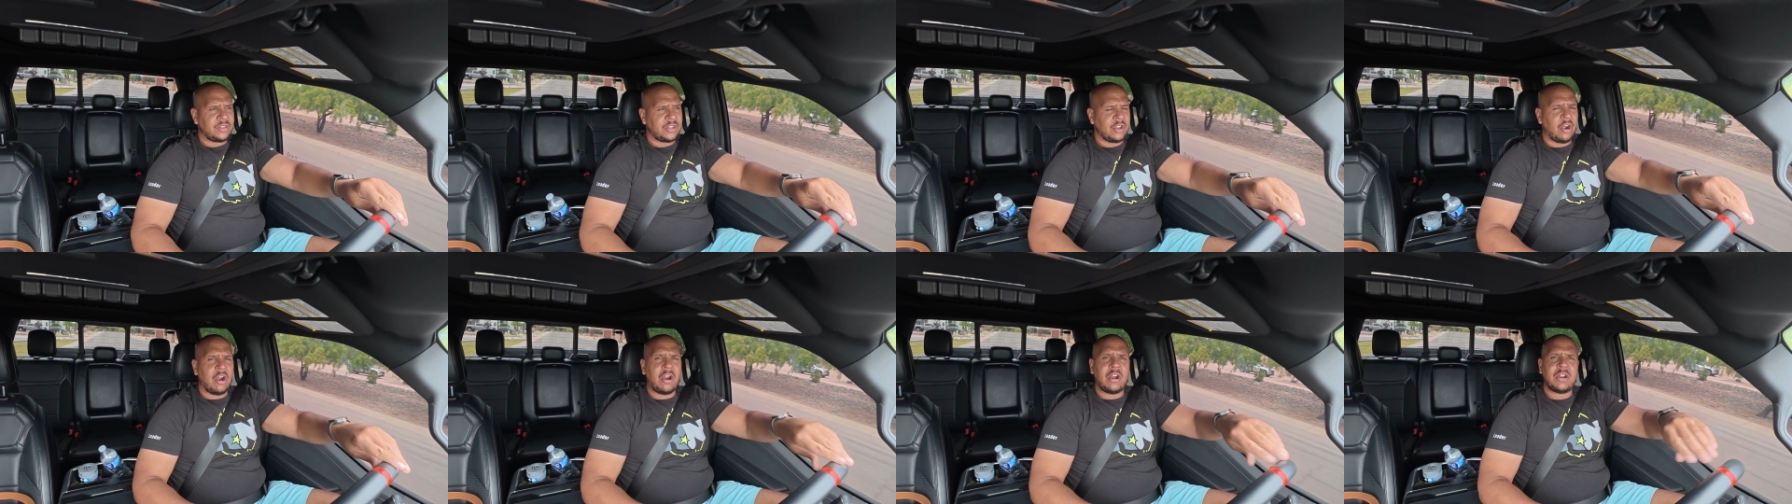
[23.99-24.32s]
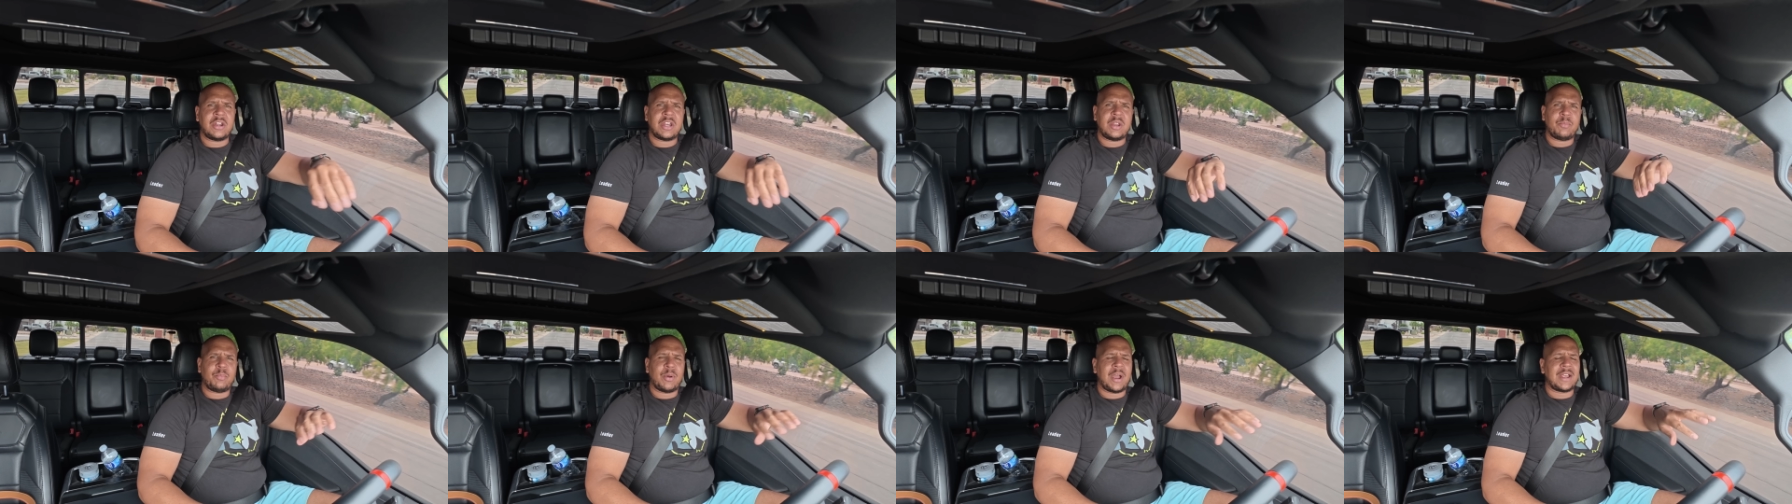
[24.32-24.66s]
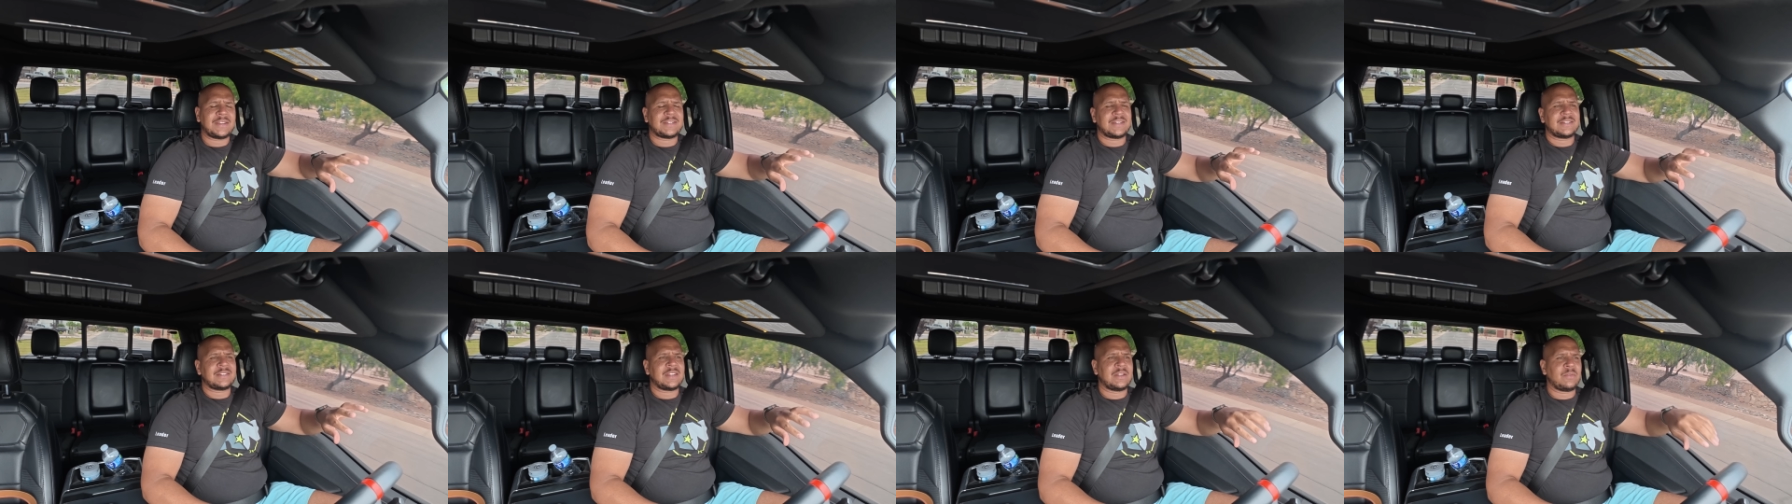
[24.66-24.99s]
R&D
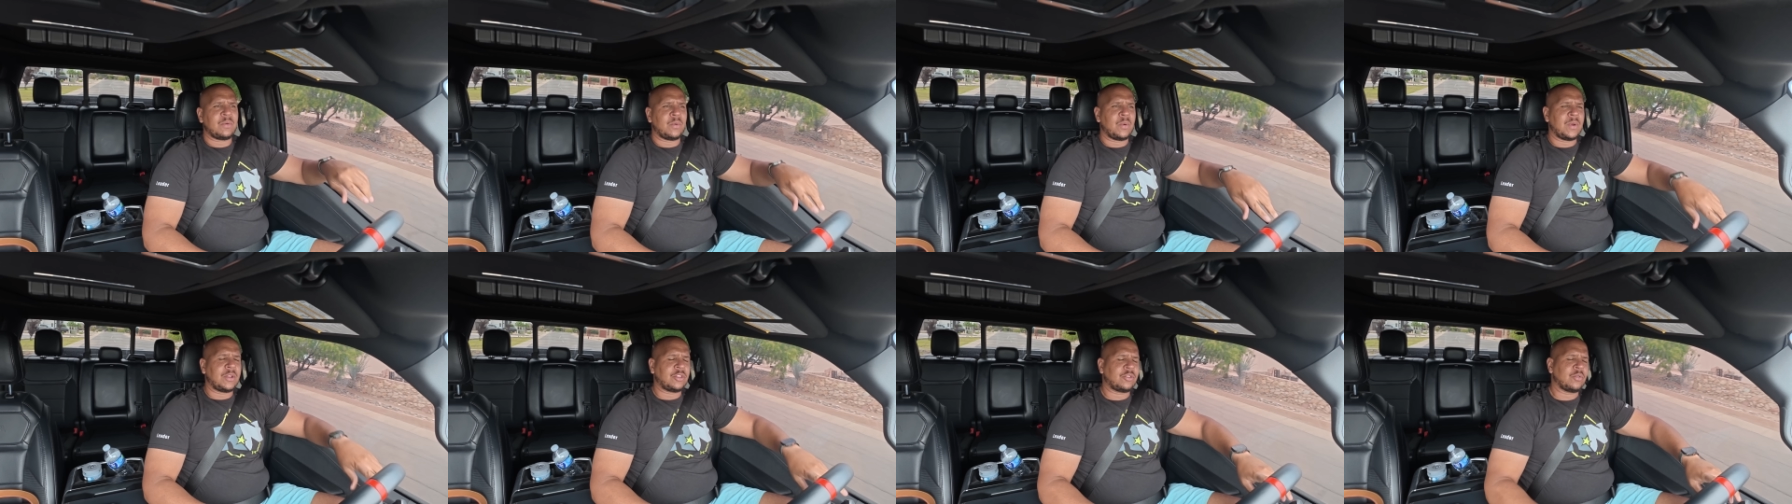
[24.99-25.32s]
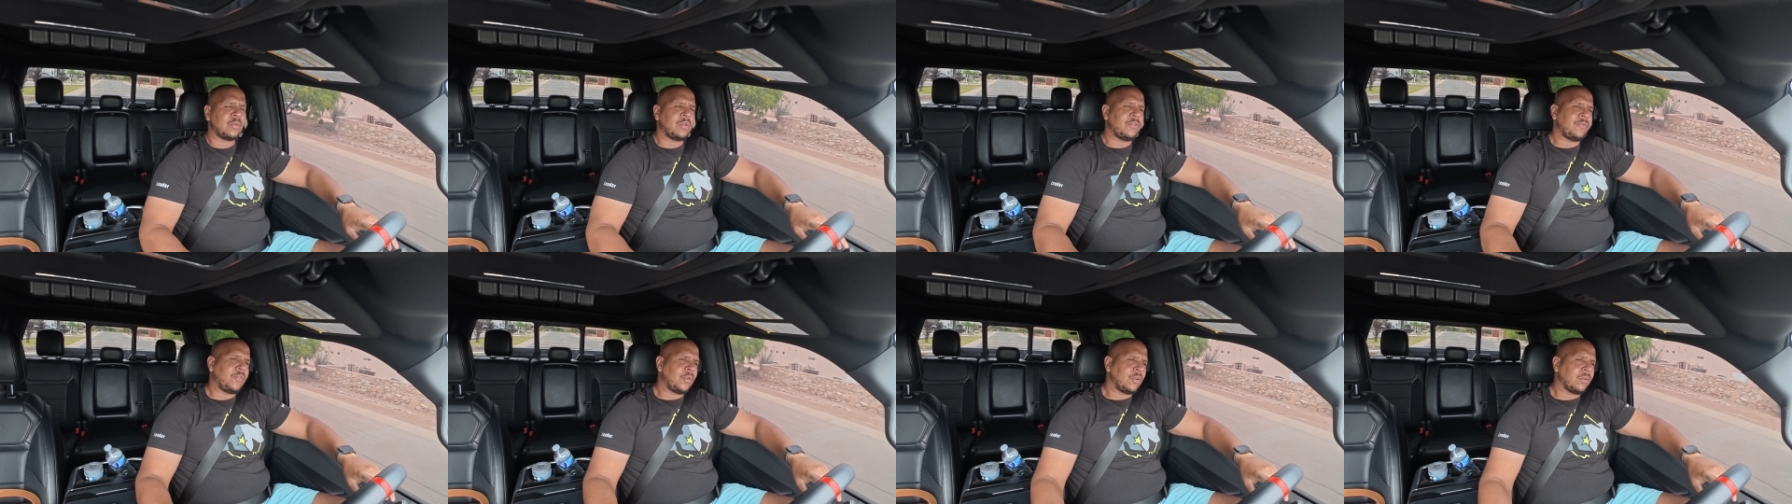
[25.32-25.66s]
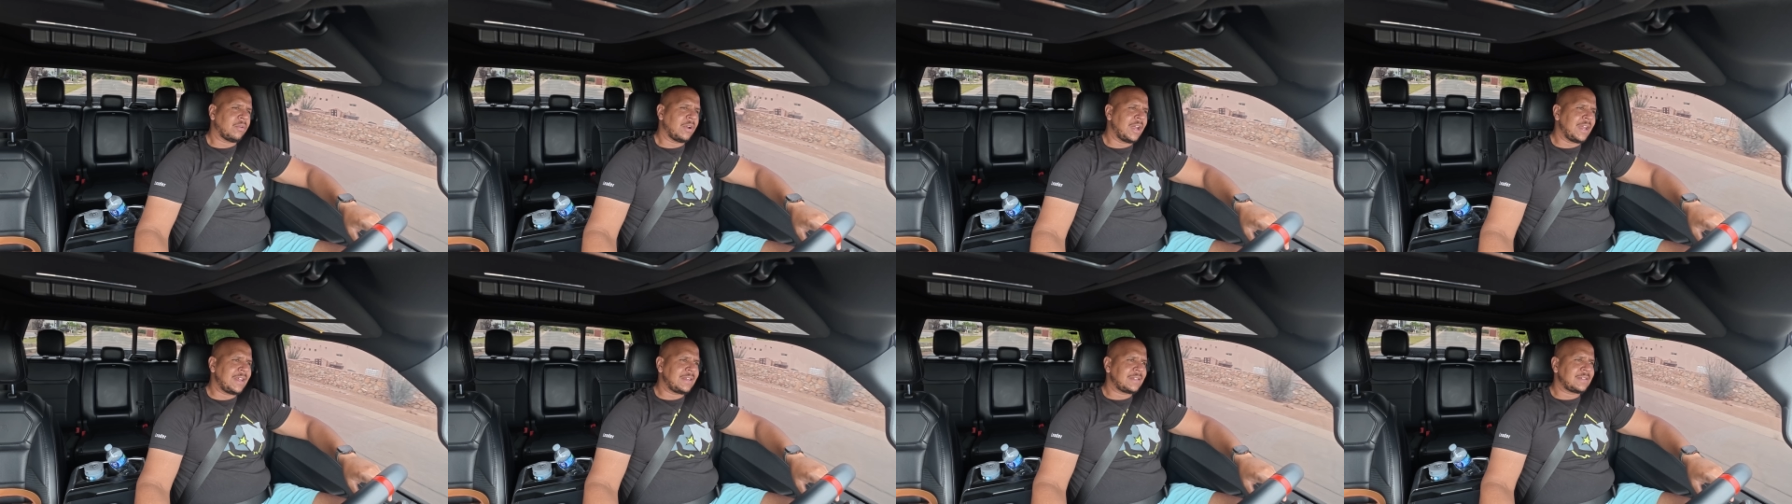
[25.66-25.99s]
process that we went through with Full
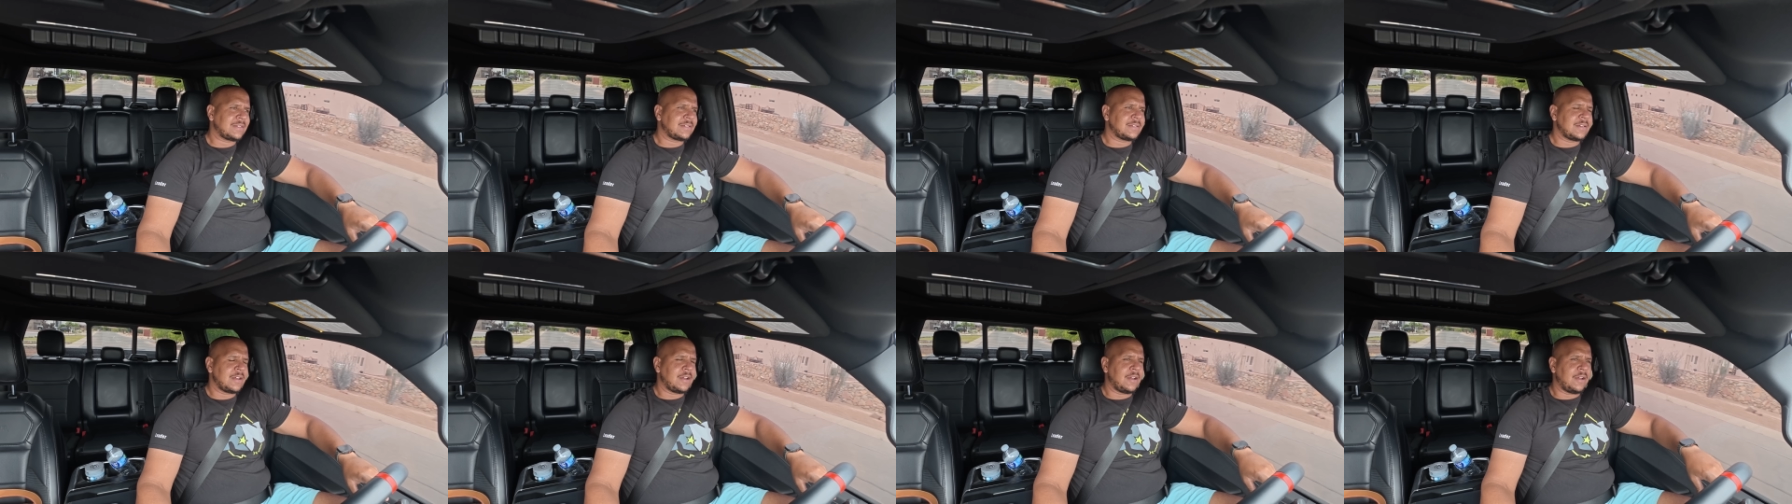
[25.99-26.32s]
Race